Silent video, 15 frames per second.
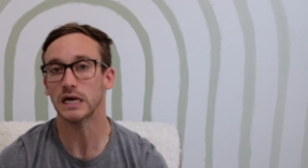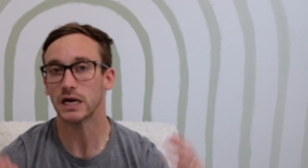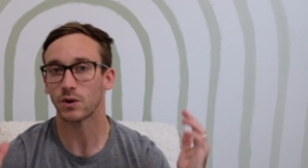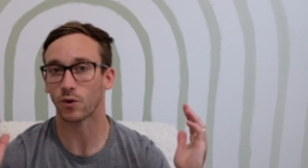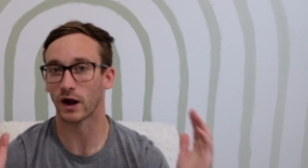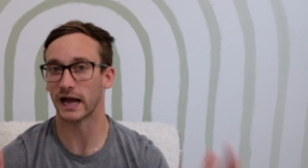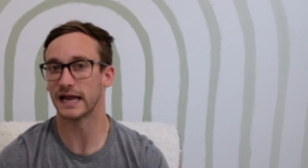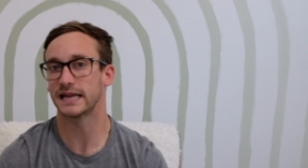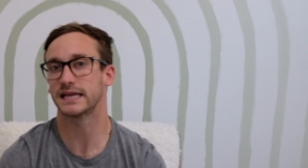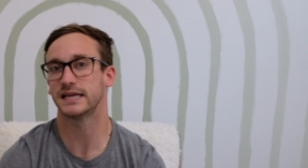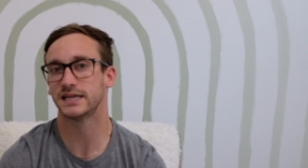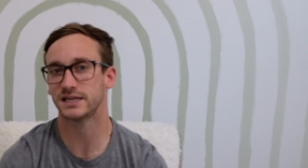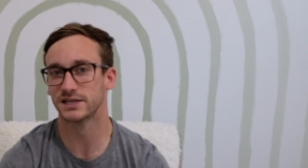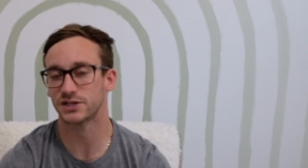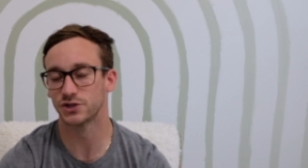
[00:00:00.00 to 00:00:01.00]
we're heading
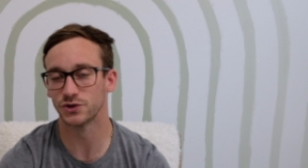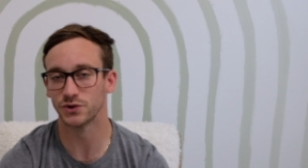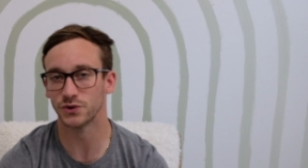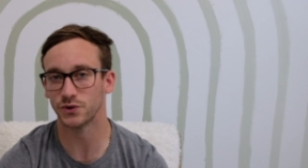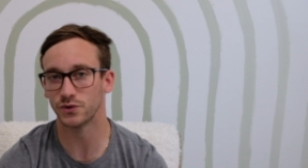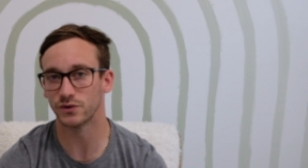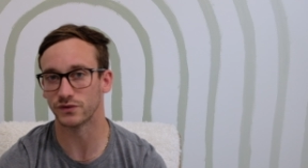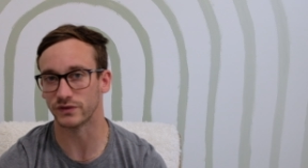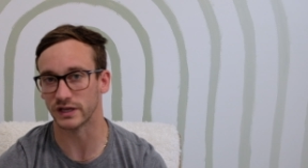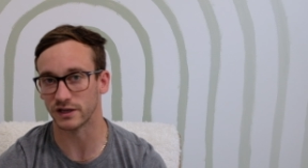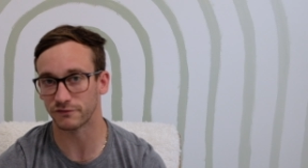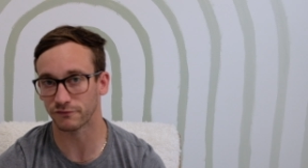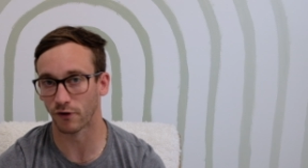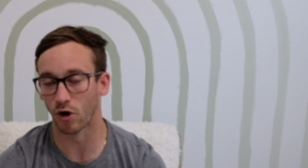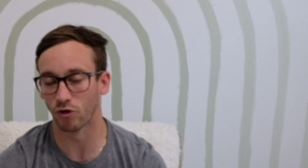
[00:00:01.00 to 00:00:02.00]
into the
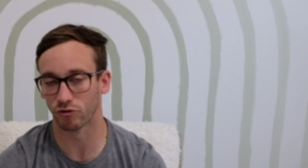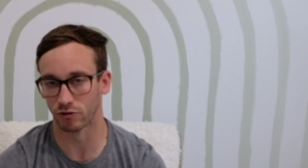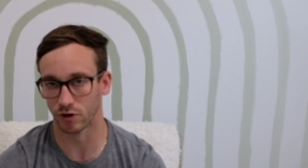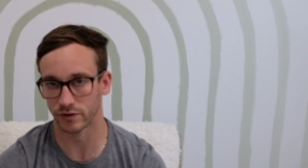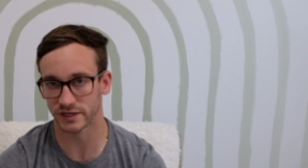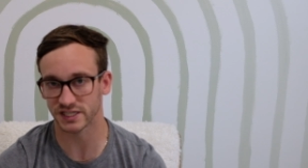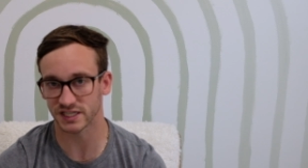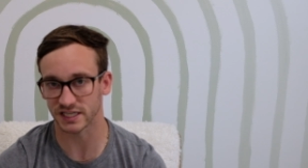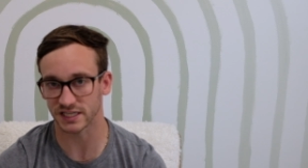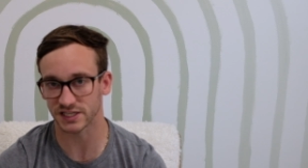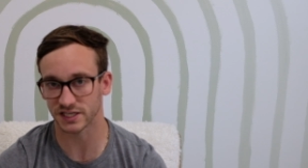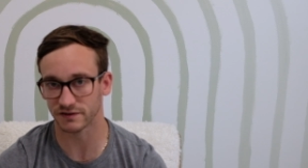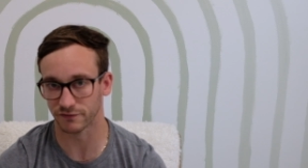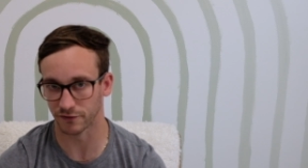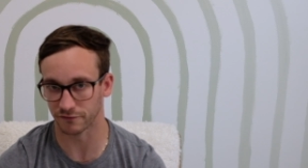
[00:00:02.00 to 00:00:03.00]
fall growing
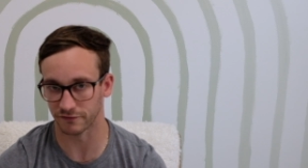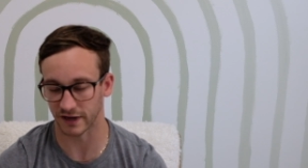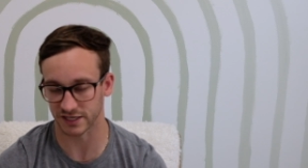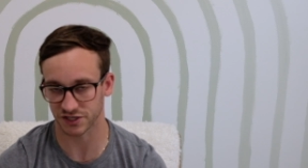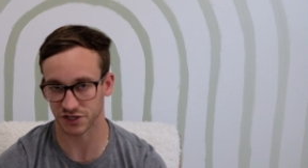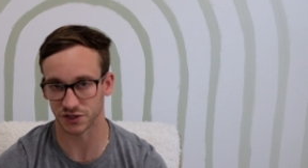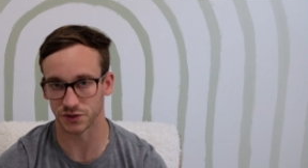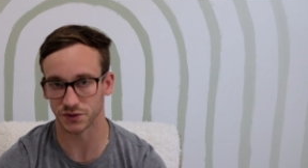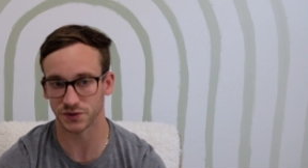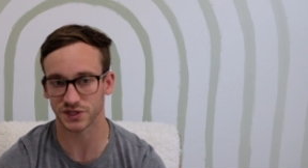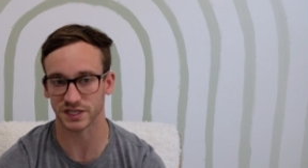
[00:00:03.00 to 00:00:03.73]
season for fescues,